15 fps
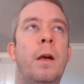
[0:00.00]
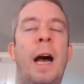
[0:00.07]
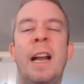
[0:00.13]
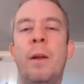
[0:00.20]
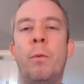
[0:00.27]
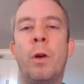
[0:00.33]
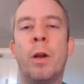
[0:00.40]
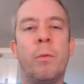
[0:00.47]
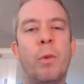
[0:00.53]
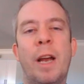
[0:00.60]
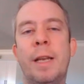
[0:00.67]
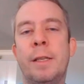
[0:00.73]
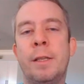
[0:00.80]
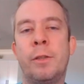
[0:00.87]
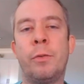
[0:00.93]
I didn't want to
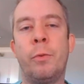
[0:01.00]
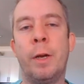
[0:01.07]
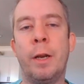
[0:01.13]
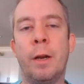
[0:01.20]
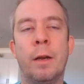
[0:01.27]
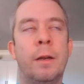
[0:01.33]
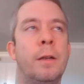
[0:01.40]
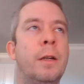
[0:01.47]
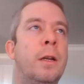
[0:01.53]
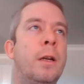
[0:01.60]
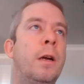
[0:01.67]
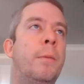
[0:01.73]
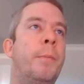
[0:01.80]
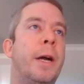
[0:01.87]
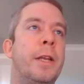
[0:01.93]
write to Twitter,
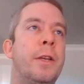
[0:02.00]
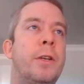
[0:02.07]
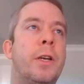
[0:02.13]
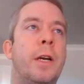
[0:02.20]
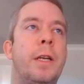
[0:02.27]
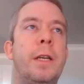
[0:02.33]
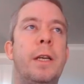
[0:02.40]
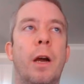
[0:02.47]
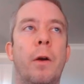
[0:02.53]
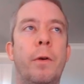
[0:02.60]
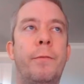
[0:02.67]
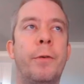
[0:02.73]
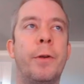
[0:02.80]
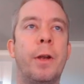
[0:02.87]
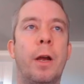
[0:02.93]
but you could, you know,
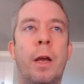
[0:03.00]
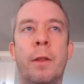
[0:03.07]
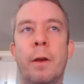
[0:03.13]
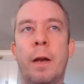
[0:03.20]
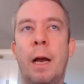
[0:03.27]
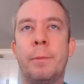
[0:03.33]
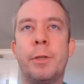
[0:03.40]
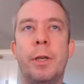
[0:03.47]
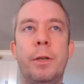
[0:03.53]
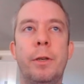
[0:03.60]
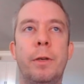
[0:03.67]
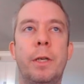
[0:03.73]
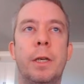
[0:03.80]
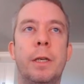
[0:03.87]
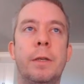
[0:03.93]
for your other option,
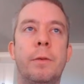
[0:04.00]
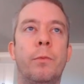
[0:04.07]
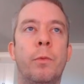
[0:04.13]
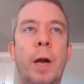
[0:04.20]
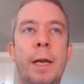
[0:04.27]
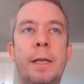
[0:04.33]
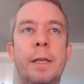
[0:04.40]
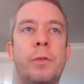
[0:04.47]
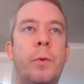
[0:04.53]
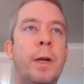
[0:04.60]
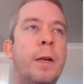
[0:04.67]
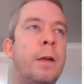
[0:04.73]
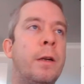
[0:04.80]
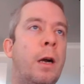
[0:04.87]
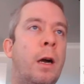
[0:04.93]
you could write to
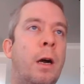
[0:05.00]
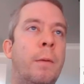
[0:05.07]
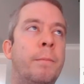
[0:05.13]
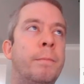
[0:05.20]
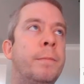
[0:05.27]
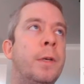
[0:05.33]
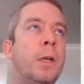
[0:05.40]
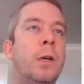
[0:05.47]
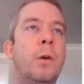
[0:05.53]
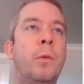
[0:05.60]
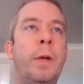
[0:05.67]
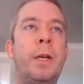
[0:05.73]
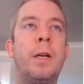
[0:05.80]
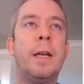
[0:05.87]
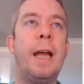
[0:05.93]
Twitter.
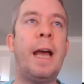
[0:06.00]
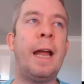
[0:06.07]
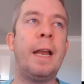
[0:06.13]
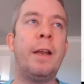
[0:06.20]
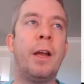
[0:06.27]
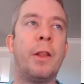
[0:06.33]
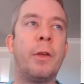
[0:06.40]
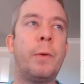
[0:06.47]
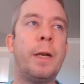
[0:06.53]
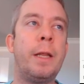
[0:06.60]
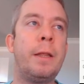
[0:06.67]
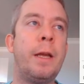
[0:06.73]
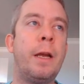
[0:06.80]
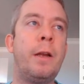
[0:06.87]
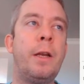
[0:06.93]
We could add another one
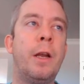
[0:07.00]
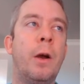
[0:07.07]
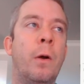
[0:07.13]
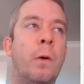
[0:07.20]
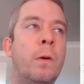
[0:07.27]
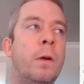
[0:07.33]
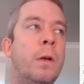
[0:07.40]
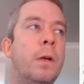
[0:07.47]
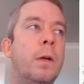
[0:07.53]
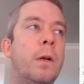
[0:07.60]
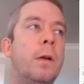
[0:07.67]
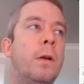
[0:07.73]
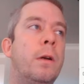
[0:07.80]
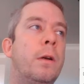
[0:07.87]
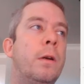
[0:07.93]
in there, you know,
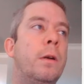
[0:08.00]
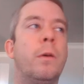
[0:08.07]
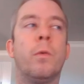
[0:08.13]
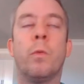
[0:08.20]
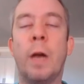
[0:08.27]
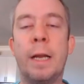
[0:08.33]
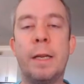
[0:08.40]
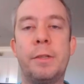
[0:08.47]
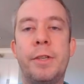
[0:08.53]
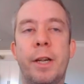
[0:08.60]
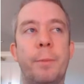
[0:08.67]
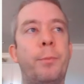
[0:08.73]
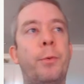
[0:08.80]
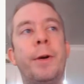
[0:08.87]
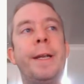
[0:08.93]
write to
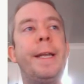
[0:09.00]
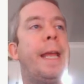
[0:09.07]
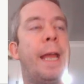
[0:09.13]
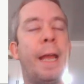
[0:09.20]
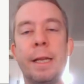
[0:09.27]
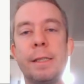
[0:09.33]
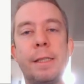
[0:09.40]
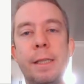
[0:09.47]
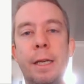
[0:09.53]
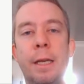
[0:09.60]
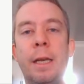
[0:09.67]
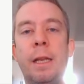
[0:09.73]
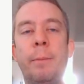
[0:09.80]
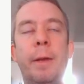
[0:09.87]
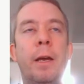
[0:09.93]
SharePoint and send
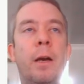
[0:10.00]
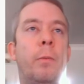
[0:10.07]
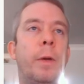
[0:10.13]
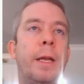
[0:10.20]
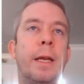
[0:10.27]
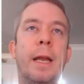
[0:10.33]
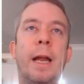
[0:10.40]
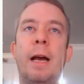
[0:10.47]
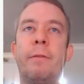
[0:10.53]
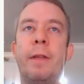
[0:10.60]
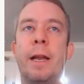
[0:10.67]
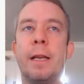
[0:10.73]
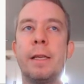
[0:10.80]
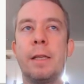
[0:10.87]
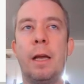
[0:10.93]
an email. We could have
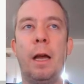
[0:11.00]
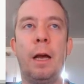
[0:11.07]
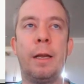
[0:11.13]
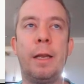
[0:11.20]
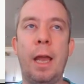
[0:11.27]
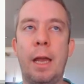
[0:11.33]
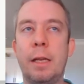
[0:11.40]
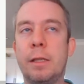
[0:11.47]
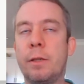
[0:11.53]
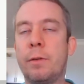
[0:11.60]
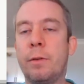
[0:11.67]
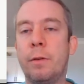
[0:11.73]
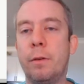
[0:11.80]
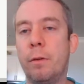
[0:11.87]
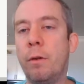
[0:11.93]
that as a case
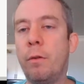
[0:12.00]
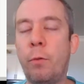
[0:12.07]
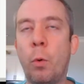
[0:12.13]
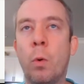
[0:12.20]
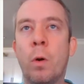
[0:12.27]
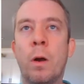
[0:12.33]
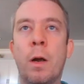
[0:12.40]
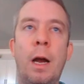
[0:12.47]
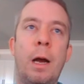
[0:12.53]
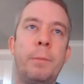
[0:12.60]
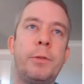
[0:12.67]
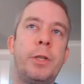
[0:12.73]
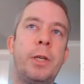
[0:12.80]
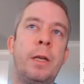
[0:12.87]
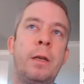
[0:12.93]
4
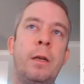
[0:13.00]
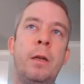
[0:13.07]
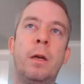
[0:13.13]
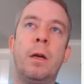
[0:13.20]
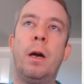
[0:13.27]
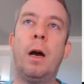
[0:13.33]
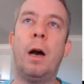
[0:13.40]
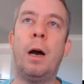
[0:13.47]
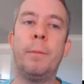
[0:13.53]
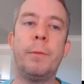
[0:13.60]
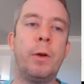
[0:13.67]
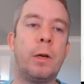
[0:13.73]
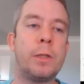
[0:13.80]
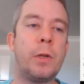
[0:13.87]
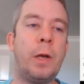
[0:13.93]
option.
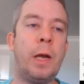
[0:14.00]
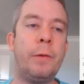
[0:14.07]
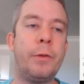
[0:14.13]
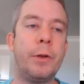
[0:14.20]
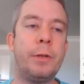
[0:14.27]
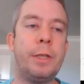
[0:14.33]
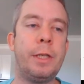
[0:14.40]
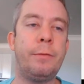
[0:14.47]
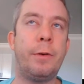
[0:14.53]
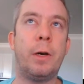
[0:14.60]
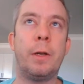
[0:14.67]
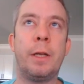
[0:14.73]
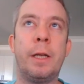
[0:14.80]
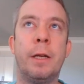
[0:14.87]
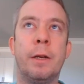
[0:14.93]
You also have your
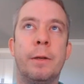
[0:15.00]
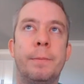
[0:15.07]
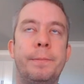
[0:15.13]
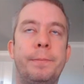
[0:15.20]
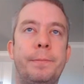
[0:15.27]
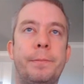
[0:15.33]
default here.